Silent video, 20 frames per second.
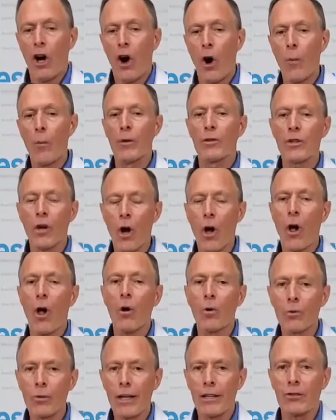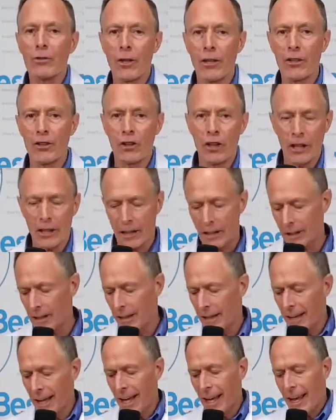Almost all restaurant
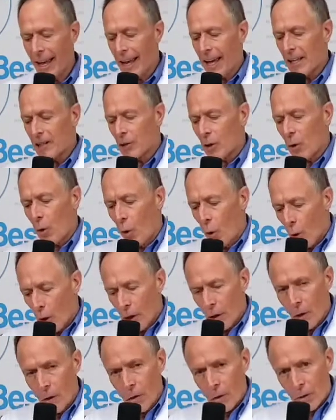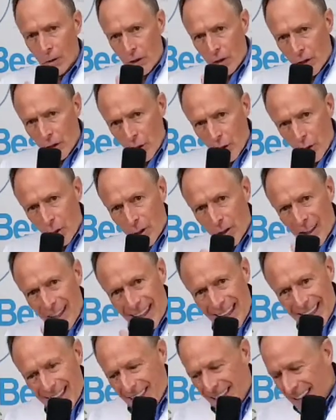chicken has oil or sugar
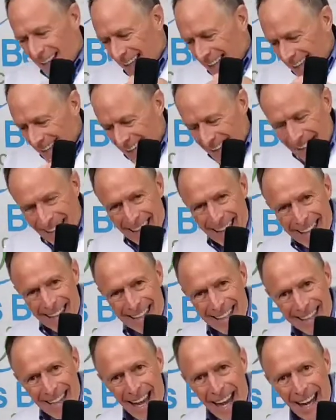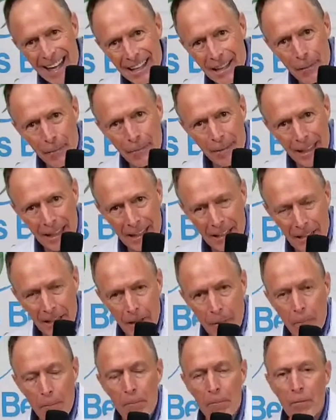injected inside the meat
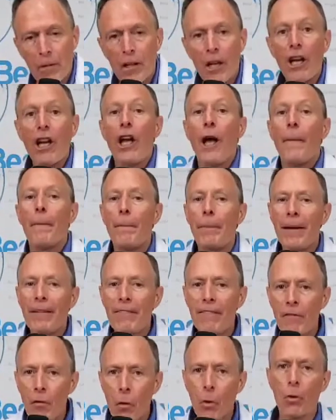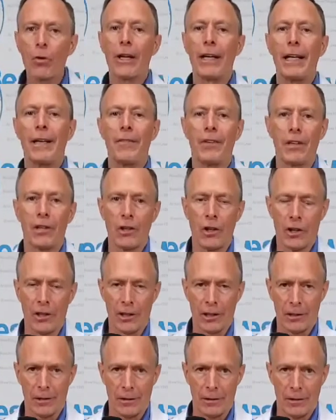before they even cook
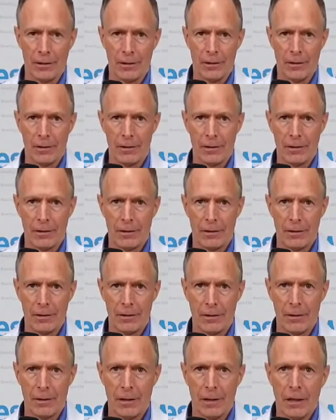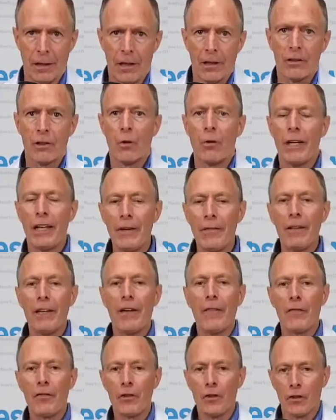it. So even
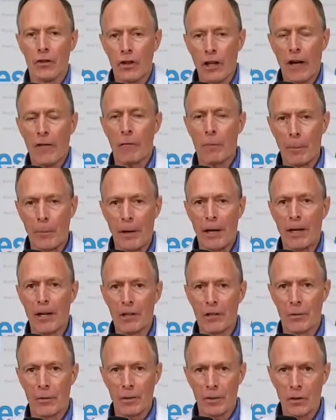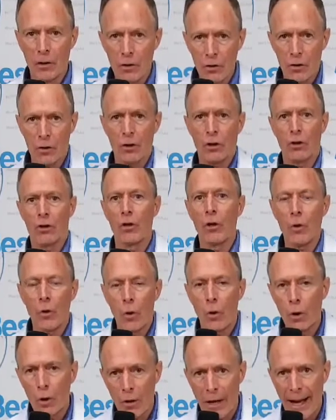if your chef prepares it with no sugar, no
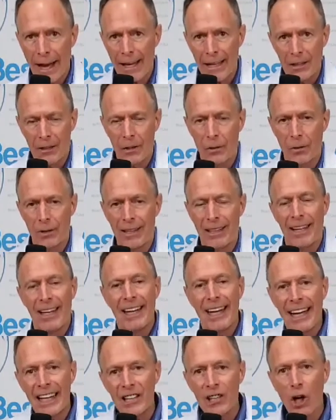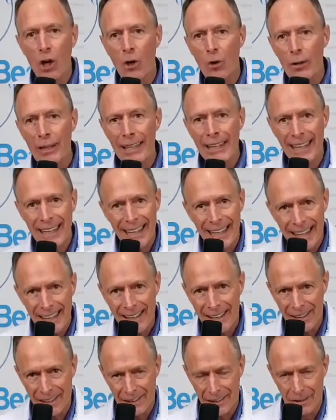oil added to it, it's already in
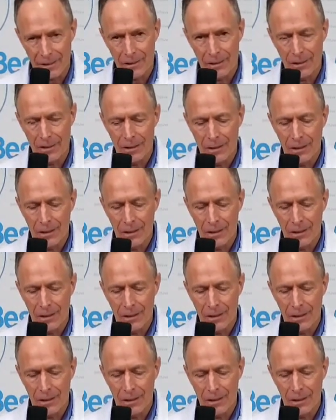there.